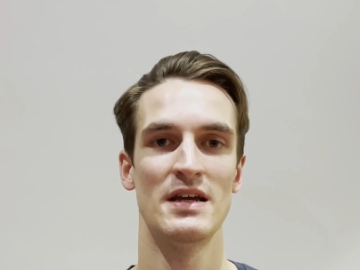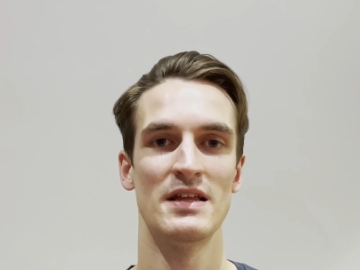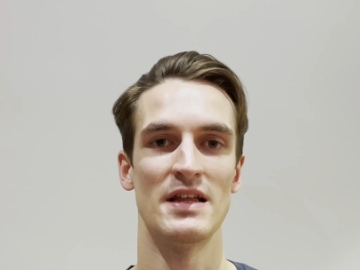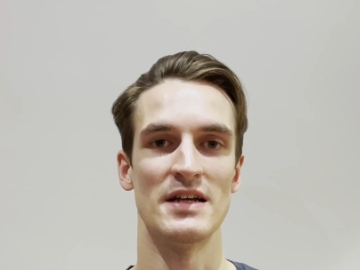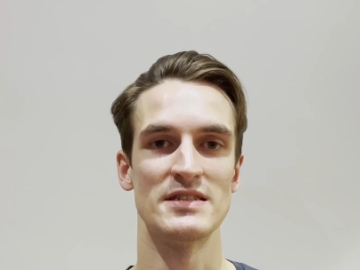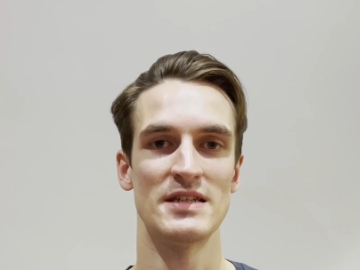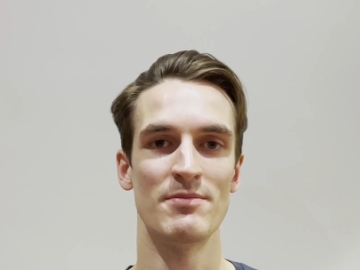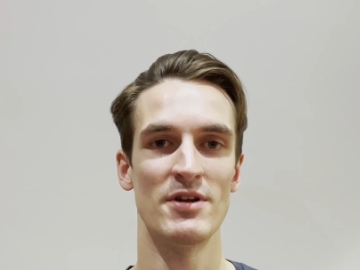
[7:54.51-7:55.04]

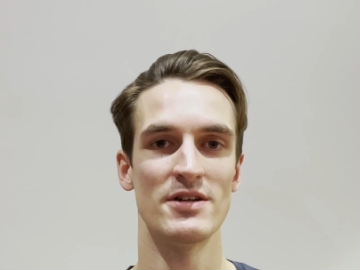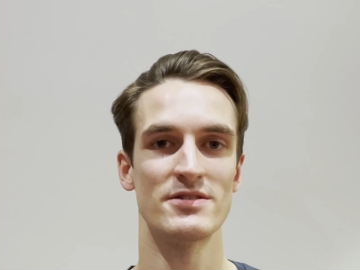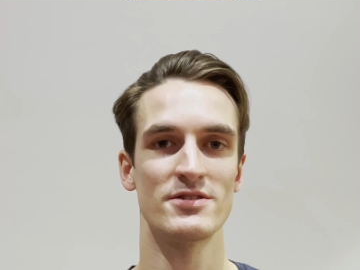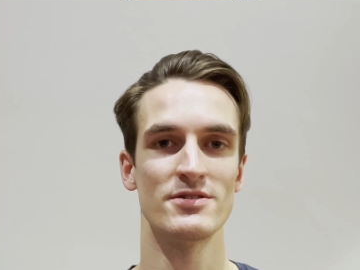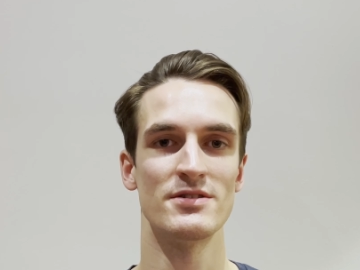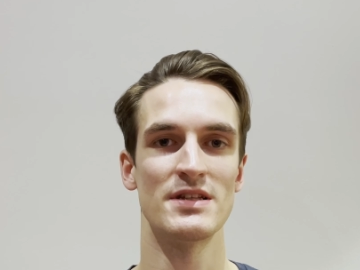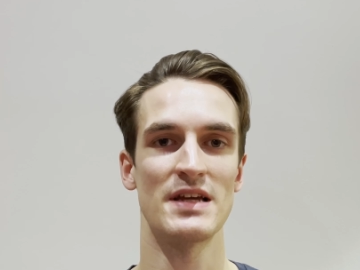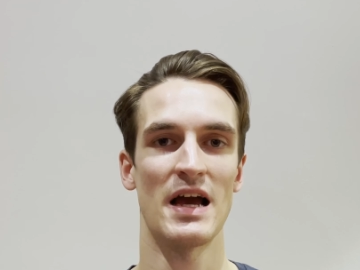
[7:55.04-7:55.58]
They're similar
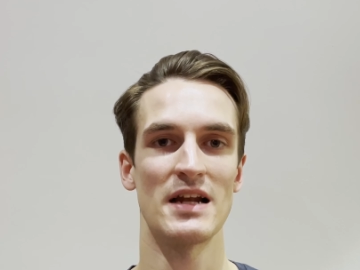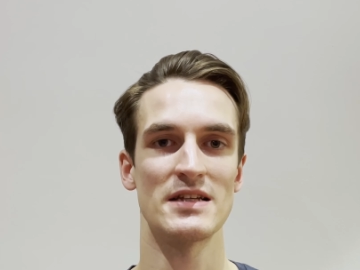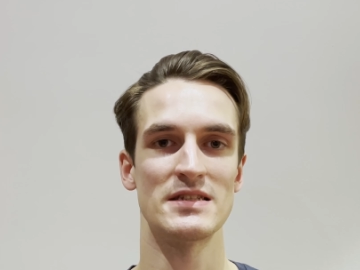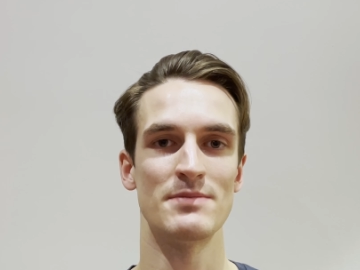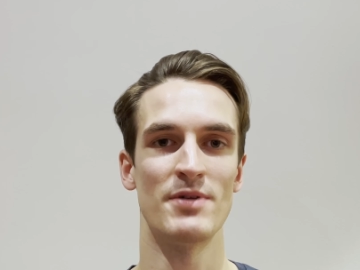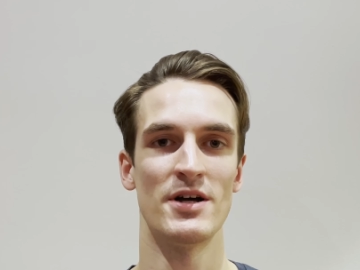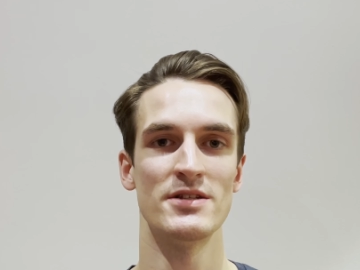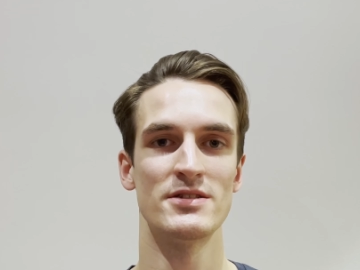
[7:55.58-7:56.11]
to the Galaxy
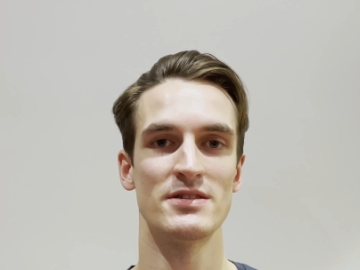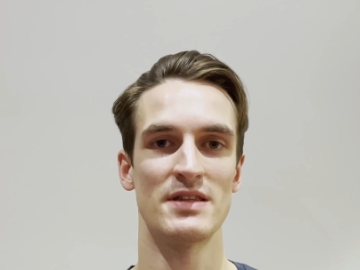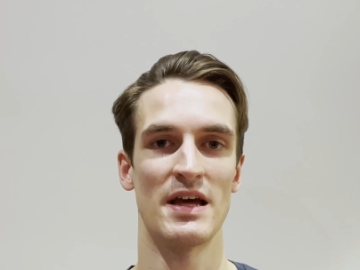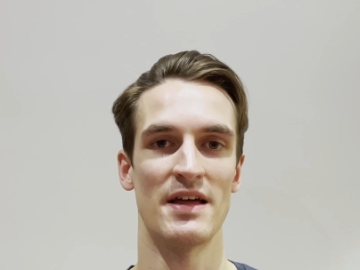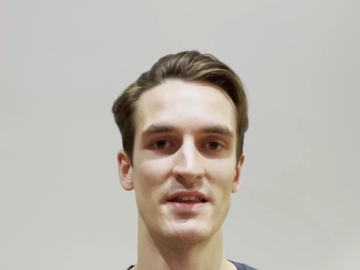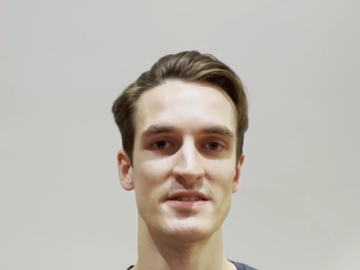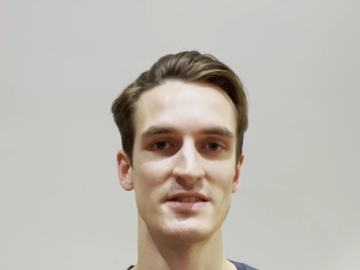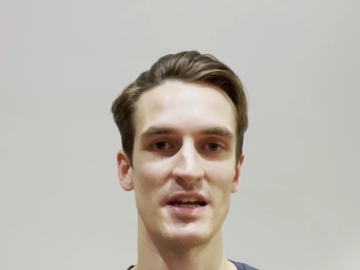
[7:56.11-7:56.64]
Buds.
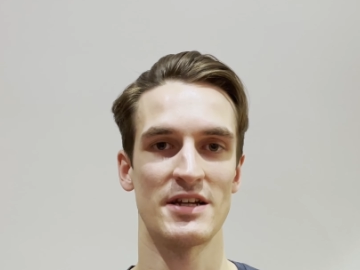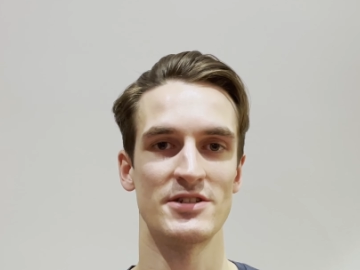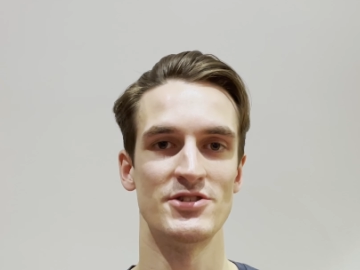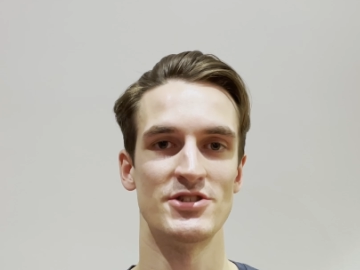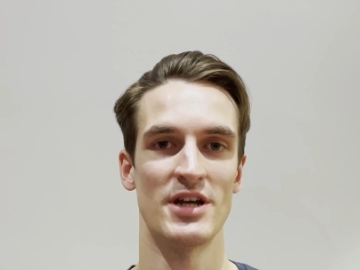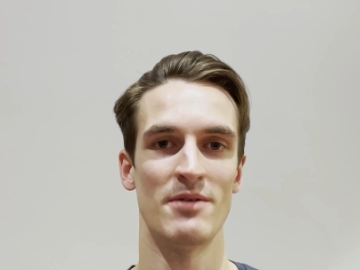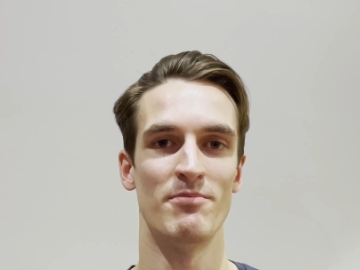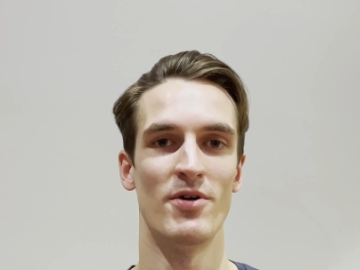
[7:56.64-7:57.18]
They're the 2nd
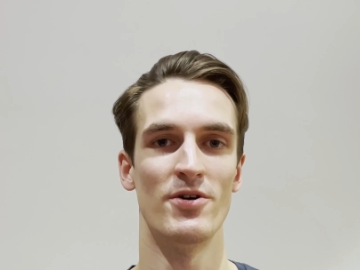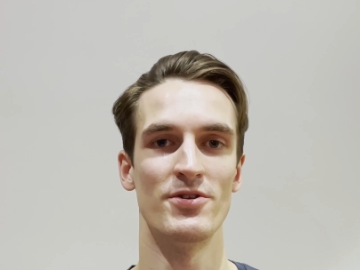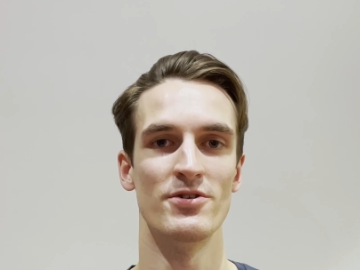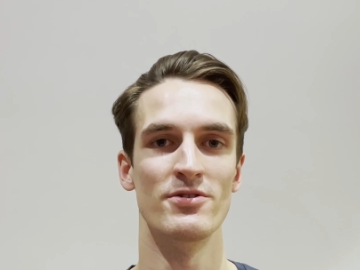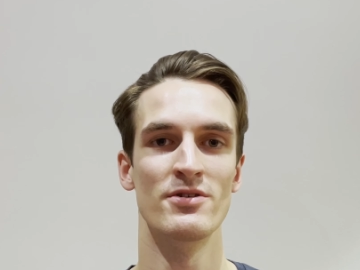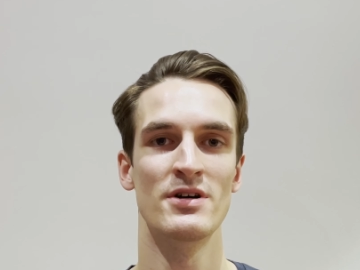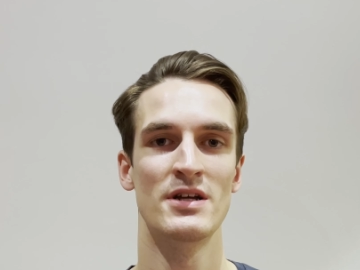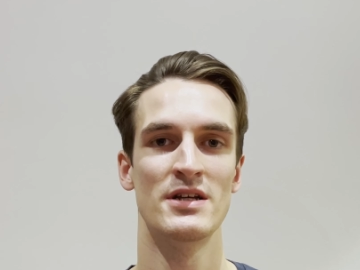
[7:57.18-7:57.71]
gen
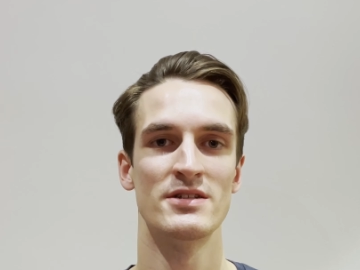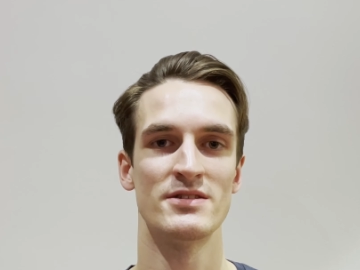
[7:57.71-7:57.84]
model.